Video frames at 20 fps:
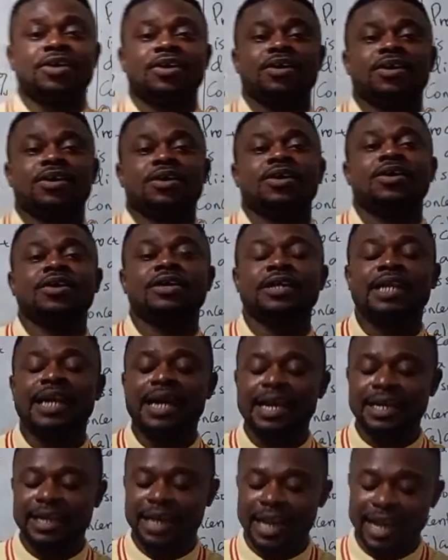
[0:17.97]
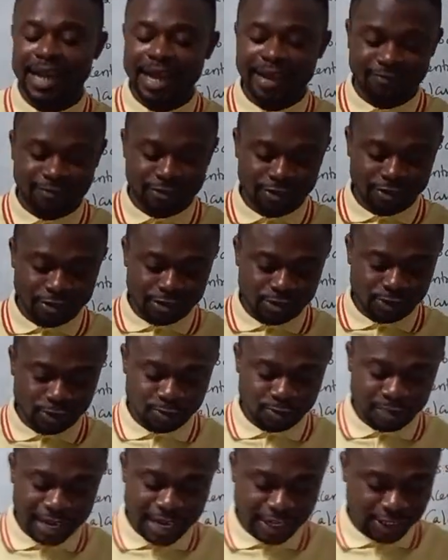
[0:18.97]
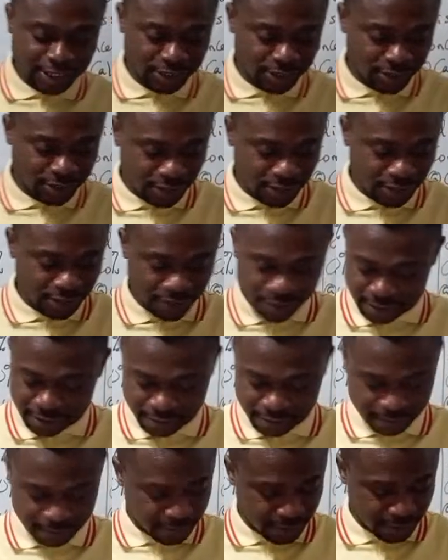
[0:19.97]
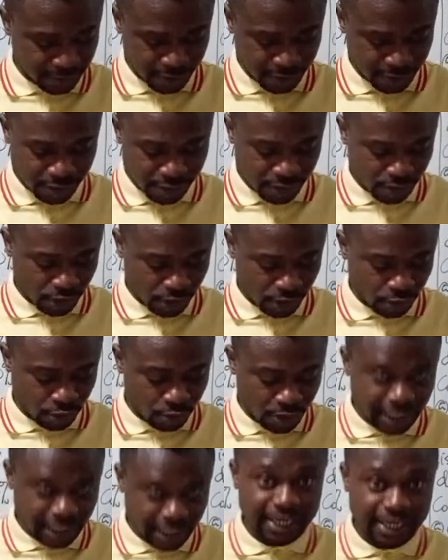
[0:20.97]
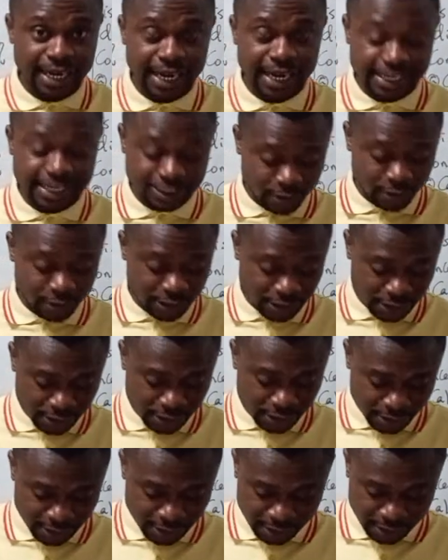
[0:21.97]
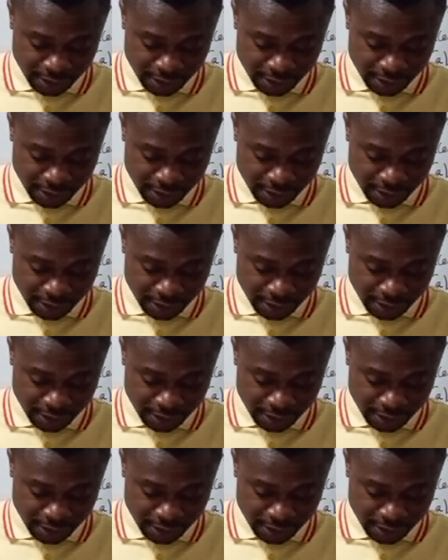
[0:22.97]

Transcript: online live YouTube lectures. So we'll take the last questions